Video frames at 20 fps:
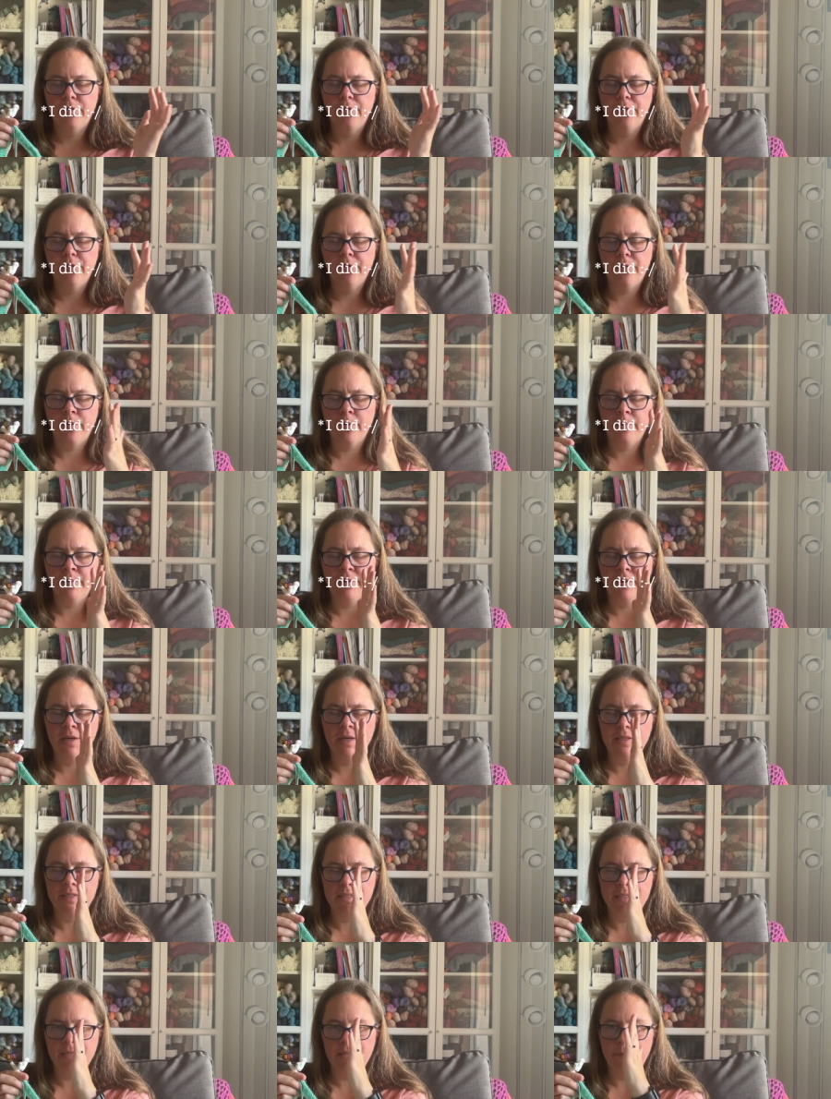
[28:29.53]
Normally
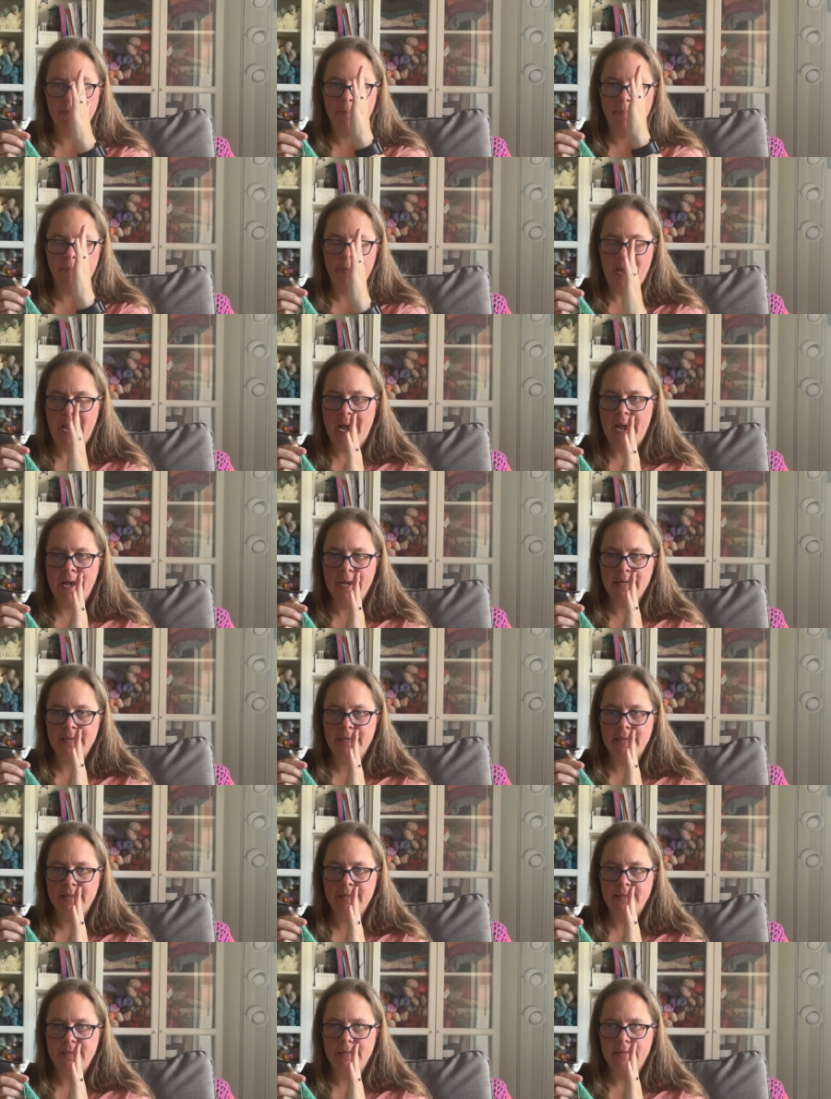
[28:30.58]
it's in the back,
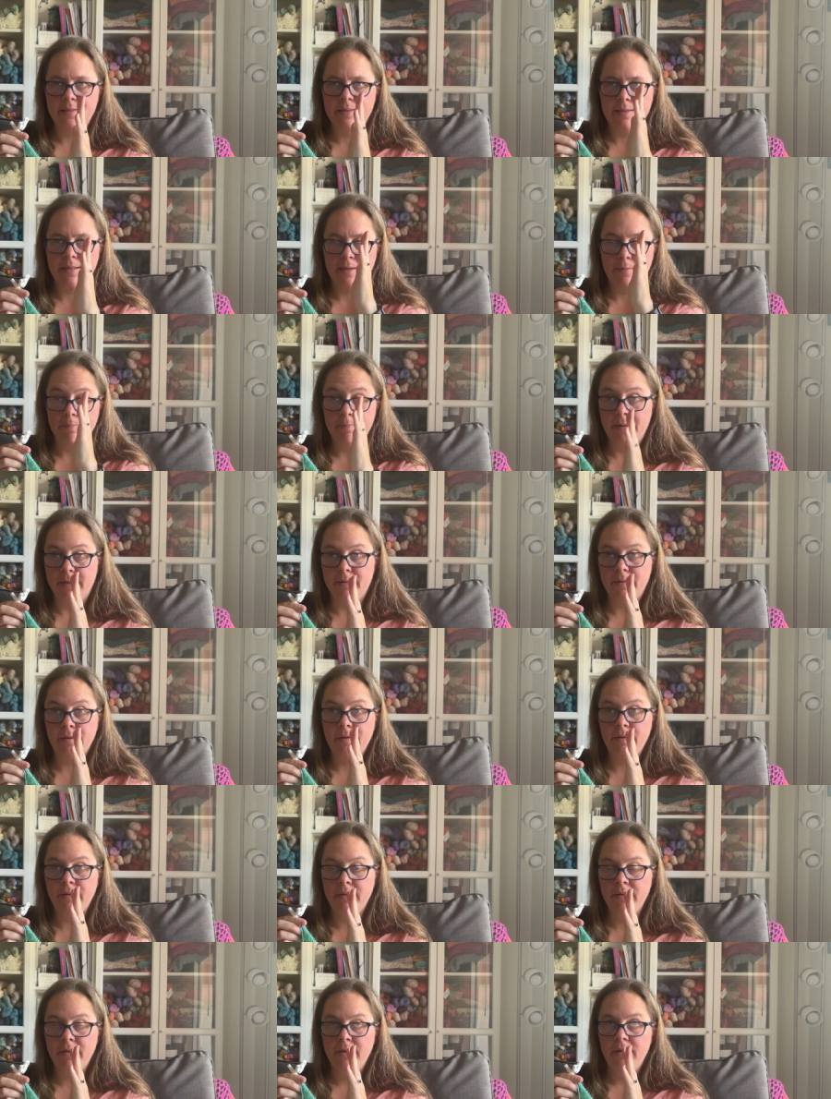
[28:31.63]
like
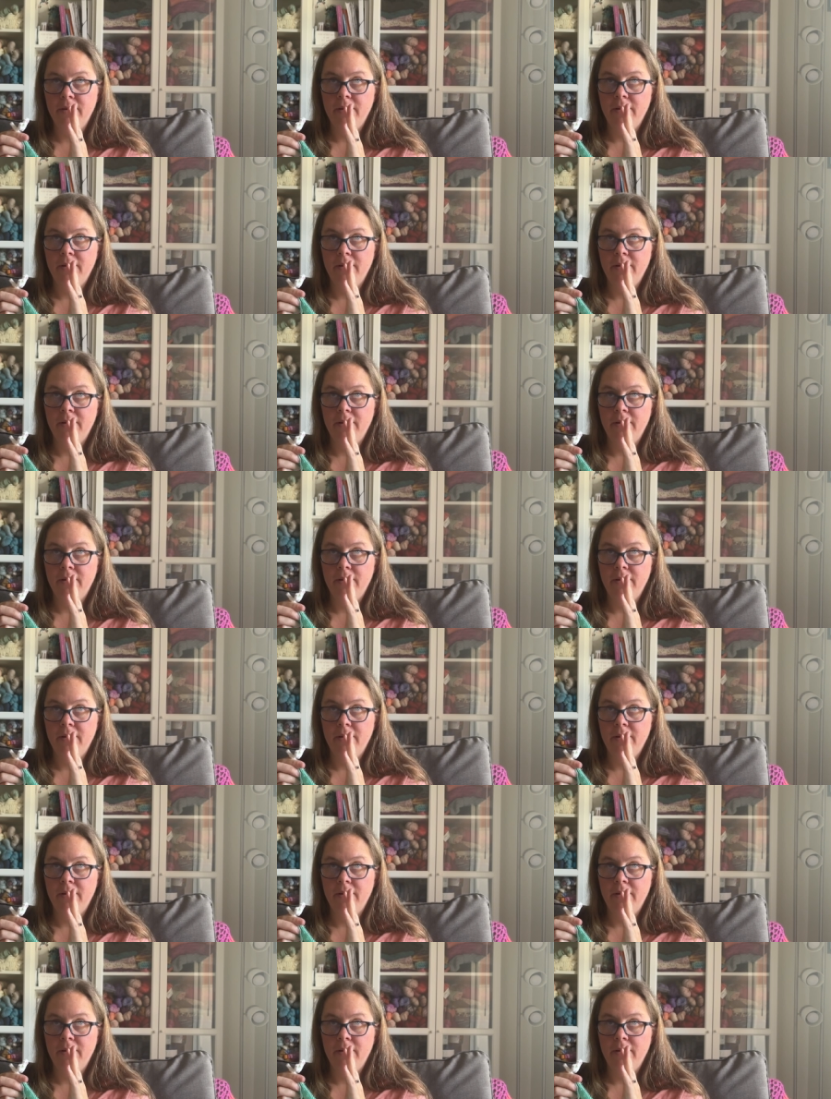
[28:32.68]
middle,